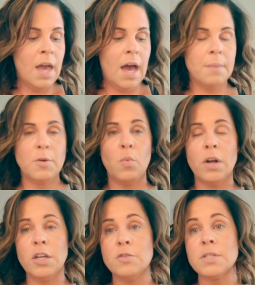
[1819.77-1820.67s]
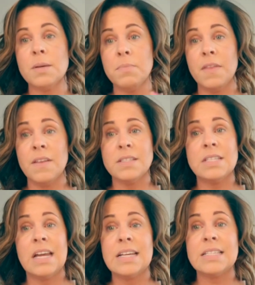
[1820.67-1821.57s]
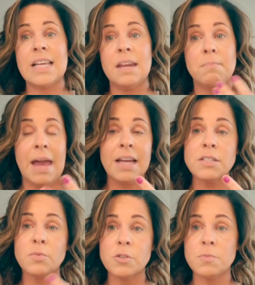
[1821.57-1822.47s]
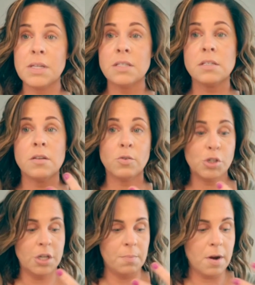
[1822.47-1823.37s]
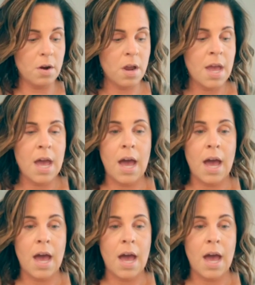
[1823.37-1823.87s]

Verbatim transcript: Um, you want to use something that's nice and matte, which means no shimmer,